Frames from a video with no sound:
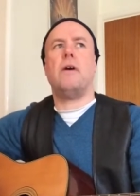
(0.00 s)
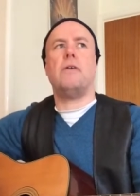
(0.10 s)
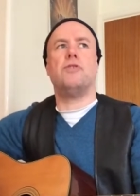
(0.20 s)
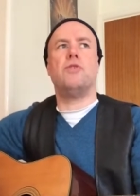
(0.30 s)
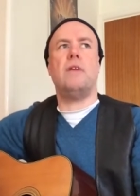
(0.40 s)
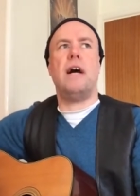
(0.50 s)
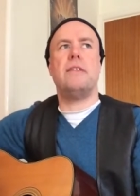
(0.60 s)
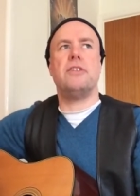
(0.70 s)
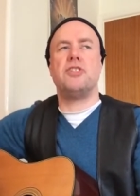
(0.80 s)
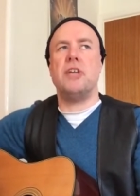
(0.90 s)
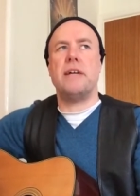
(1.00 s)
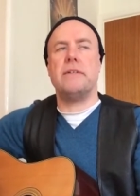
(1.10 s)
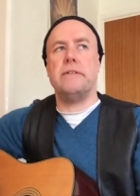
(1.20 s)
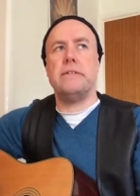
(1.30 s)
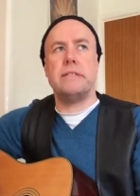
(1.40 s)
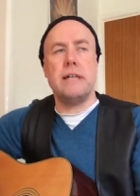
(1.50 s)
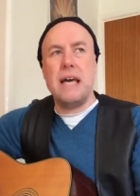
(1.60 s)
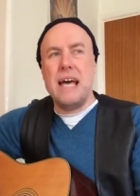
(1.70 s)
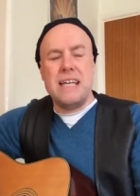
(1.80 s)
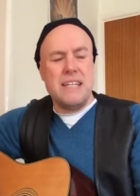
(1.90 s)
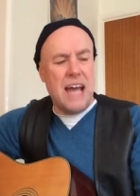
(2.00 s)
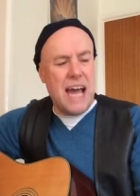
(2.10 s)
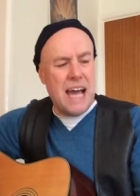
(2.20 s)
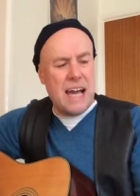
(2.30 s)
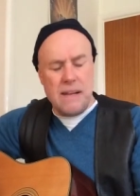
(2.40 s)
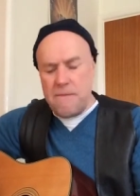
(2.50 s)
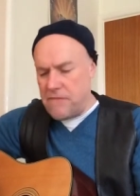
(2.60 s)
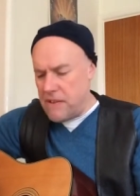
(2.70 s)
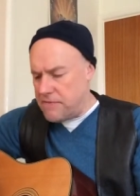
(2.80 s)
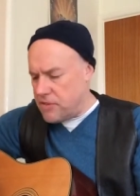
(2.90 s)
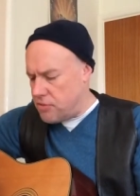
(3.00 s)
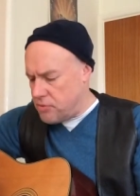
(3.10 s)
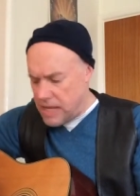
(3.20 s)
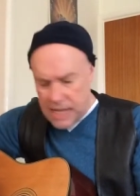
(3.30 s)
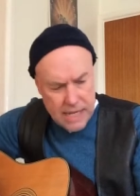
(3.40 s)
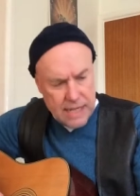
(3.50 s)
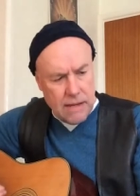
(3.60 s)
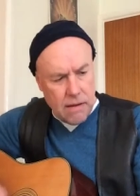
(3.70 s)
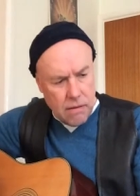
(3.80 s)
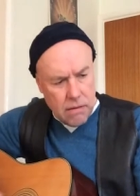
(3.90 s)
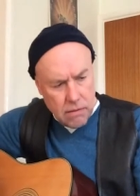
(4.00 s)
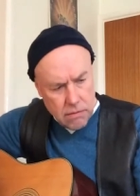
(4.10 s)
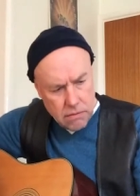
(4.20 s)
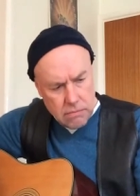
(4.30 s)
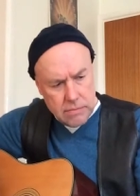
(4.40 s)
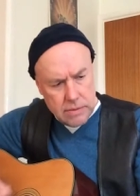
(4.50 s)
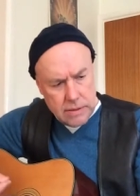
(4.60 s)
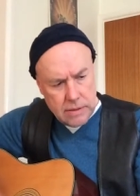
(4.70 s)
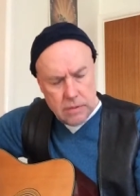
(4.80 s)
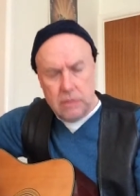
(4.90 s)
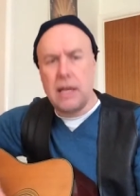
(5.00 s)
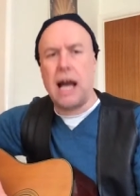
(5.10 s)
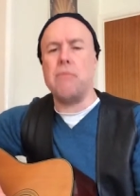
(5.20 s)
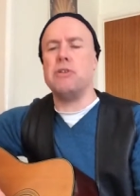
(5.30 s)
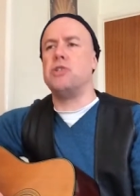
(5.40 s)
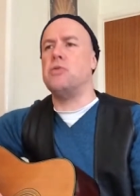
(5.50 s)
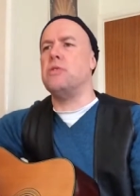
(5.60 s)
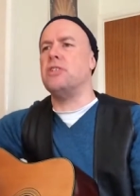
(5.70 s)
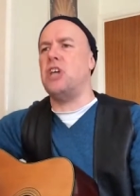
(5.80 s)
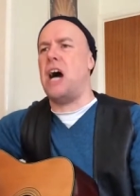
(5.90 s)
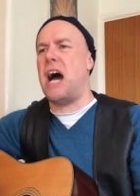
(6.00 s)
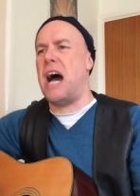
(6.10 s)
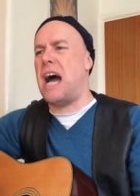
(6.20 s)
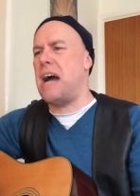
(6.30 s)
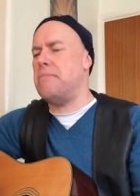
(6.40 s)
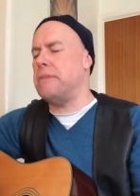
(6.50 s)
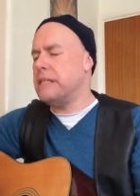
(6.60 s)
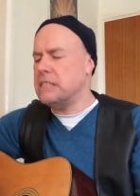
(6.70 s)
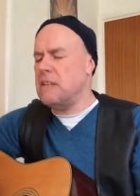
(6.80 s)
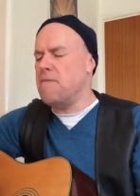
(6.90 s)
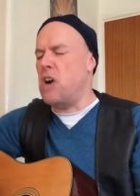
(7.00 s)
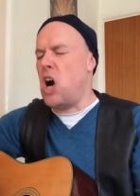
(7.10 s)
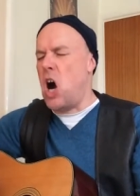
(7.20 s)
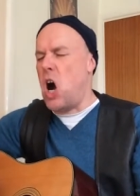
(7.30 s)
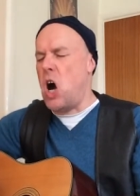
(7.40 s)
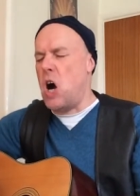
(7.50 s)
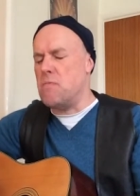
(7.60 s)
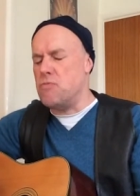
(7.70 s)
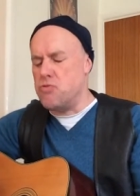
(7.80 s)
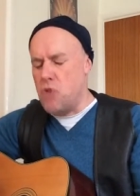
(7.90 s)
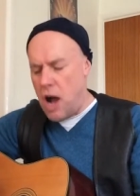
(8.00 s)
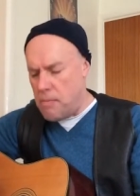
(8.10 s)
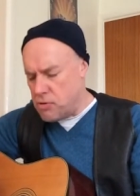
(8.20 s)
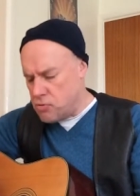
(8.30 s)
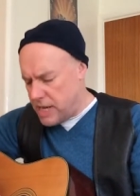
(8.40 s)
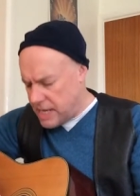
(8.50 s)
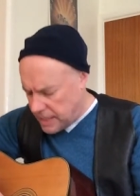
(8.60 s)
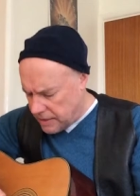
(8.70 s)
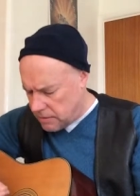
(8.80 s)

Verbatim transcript: on July the 2nd, 1953. I was doing time for armed robbery.